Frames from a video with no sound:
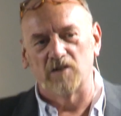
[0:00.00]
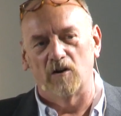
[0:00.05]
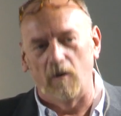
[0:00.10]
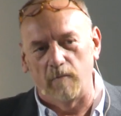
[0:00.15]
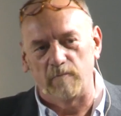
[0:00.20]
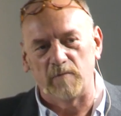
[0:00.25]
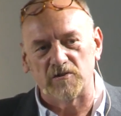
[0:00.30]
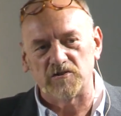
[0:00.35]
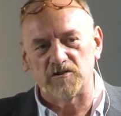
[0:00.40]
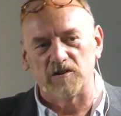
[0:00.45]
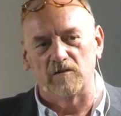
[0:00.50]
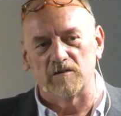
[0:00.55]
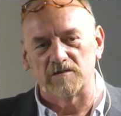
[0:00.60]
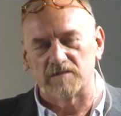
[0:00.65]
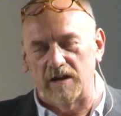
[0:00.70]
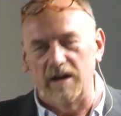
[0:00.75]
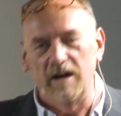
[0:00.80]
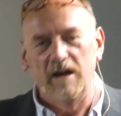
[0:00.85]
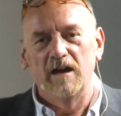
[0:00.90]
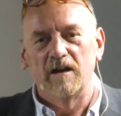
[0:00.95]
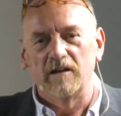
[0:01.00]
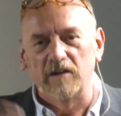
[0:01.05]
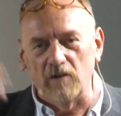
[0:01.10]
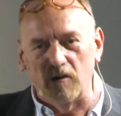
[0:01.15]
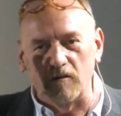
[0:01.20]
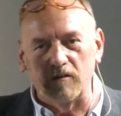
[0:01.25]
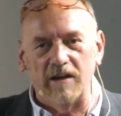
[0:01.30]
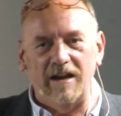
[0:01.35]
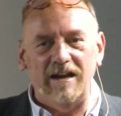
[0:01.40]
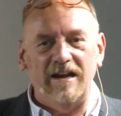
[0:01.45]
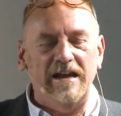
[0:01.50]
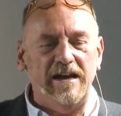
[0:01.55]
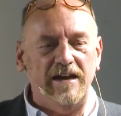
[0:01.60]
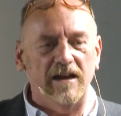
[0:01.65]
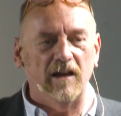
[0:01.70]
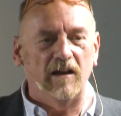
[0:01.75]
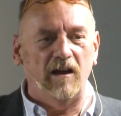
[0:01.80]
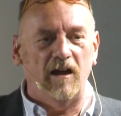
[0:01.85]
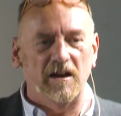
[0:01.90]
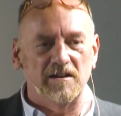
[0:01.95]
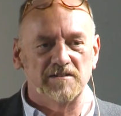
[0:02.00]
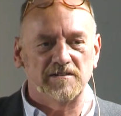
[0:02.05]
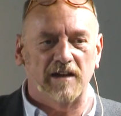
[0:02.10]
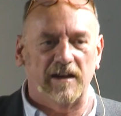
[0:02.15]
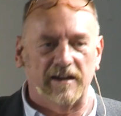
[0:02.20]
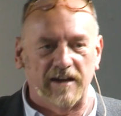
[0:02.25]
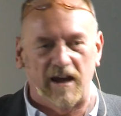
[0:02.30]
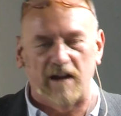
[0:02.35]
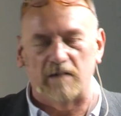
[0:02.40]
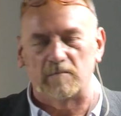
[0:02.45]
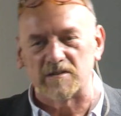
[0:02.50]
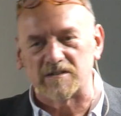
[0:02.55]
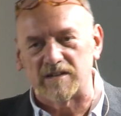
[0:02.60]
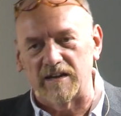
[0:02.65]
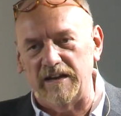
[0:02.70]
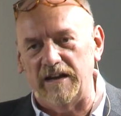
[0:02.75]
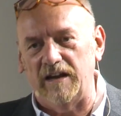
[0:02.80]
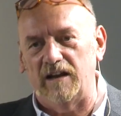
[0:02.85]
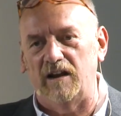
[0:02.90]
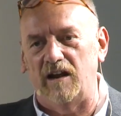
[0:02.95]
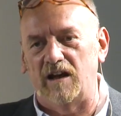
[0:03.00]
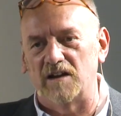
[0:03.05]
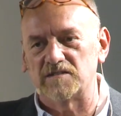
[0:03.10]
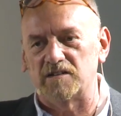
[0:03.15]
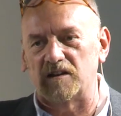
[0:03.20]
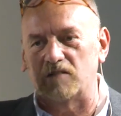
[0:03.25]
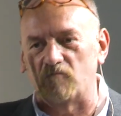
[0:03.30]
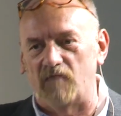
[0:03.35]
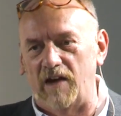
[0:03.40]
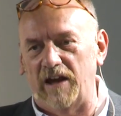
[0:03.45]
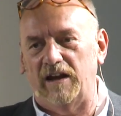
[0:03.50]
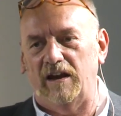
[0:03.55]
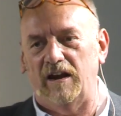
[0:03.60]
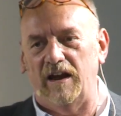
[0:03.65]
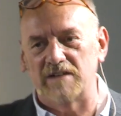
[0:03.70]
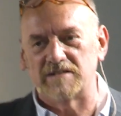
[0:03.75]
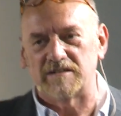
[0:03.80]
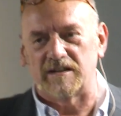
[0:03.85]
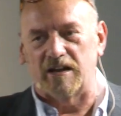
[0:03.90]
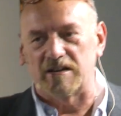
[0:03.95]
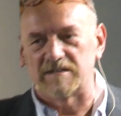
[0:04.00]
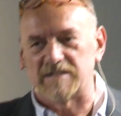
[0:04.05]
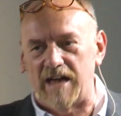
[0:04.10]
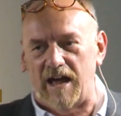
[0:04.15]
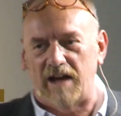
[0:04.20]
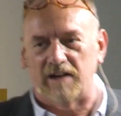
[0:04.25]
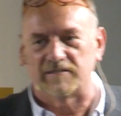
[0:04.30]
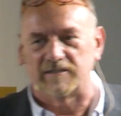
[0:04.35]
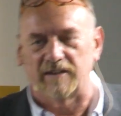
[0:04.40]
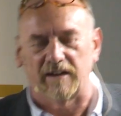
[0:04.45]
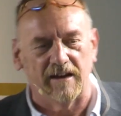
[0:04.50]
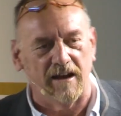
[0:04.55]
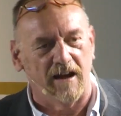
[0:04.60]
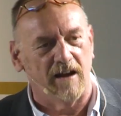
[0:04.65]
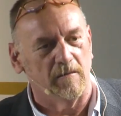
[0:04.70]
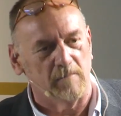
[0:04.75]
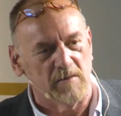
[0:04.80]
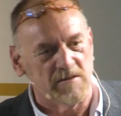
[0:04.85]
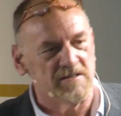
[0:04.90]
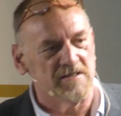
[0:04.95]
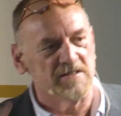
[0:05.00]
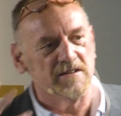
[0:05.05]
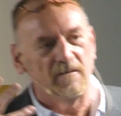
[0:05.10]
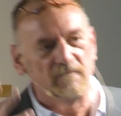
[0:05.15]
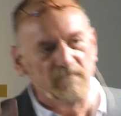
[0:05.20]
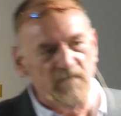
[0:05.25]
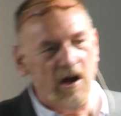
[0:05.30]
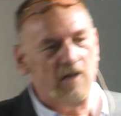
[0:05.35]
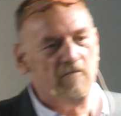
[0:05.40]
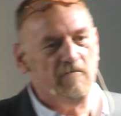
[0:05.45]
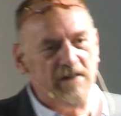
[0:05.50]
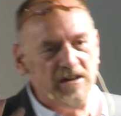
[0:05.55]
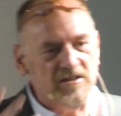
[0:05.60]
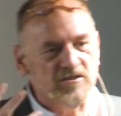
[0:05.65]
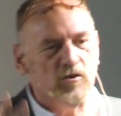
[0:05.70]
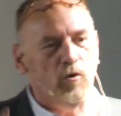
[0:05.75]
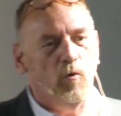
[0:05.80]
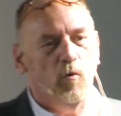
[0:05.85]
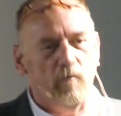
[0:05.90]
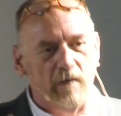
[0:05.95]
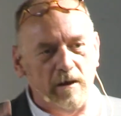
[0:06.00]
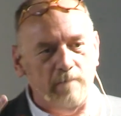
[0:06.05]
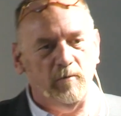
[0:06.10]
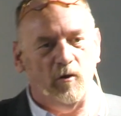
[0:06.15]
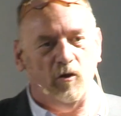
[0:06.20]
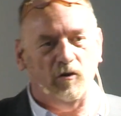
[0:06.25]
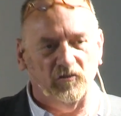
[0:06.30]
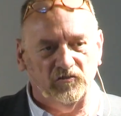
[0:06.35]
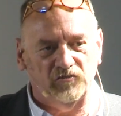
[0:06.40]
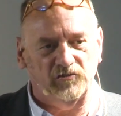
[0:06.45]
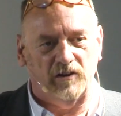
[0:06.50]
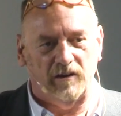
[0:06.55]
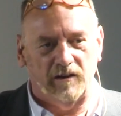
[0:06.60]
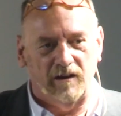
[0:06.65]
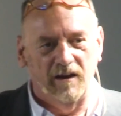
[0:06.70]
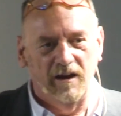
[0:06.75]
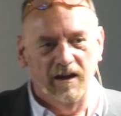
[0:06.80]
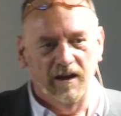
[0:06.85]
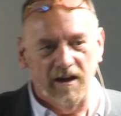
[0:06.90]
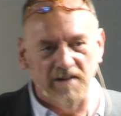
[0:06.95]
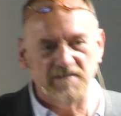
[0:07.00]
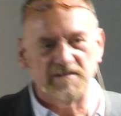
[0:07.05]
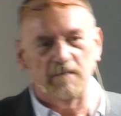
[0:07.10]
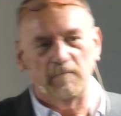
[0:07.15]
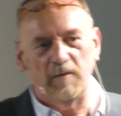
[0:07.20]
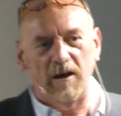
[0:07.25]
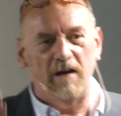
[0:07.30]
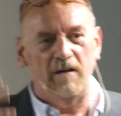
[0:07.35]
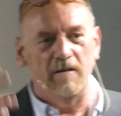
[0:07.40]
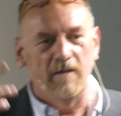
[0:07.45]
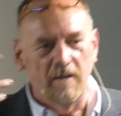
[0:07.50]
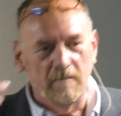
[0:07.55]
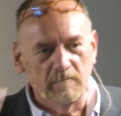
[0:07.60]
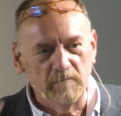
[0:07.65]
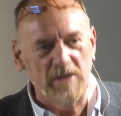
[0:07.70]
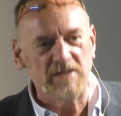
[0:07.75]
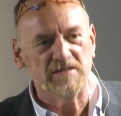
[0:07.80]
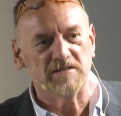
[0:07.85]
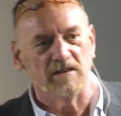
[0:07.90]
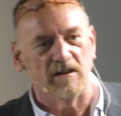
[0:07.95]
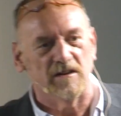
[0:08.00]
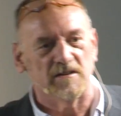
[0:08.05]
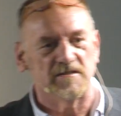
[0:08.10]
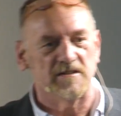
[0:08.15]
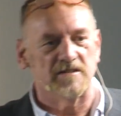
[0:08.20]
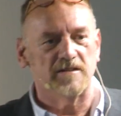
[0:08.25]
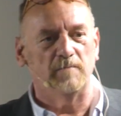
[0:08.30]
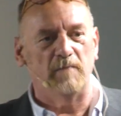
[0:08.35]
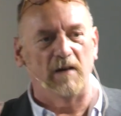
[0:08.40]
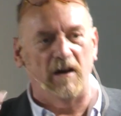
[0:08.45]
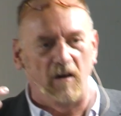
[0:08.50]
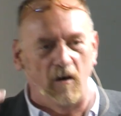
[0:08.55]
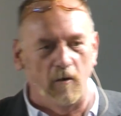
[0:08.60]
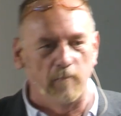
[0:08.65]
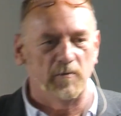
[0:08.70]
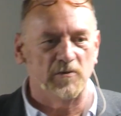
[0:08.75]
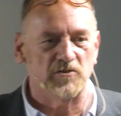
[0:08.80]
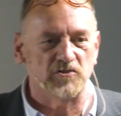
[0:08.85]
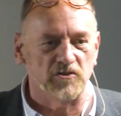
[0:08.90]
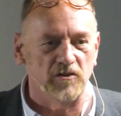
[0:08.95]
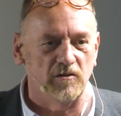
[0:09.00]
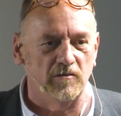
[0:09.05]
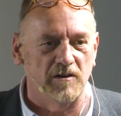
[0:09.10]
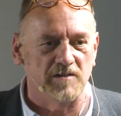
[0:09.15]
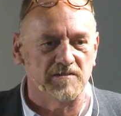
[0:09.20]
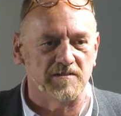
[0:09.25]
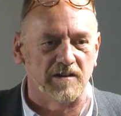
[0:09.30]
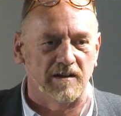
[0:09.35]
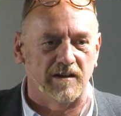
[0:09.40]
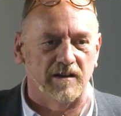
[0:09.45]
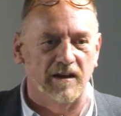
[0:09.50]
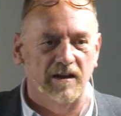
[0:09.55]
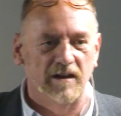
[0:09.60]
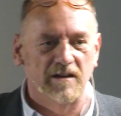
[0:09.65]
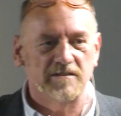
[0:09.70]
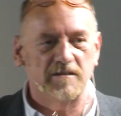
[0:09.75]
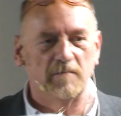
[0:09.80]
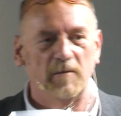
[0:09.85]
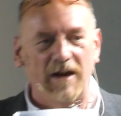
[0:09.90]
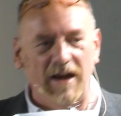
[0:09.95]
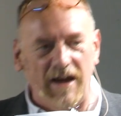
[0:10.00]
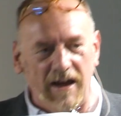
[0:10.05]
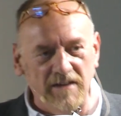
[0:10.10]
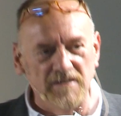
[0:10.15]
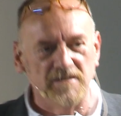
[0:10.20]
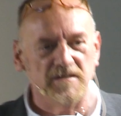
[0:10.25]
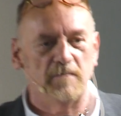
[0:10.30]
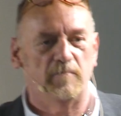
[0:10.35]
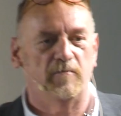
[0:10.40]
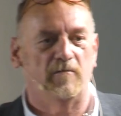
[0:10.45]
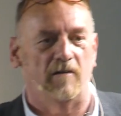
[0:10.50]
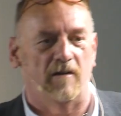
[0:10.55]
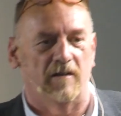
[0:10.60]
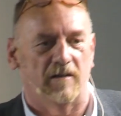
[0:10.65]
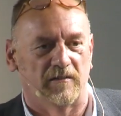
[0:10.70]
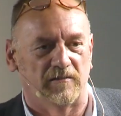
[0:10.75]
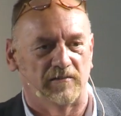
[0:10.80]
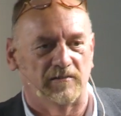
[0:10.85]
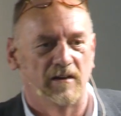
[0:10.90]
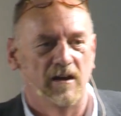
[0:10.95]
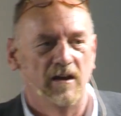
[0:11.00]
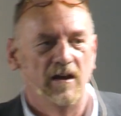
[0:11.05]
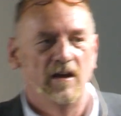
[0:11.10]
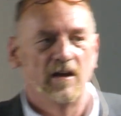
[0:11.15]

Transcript: an opportunity. You know, legalising cannabis, legalising, regulating and taxing cannabis is a very Tory policy. It's about business, it's about opportunity, it's about enterprise.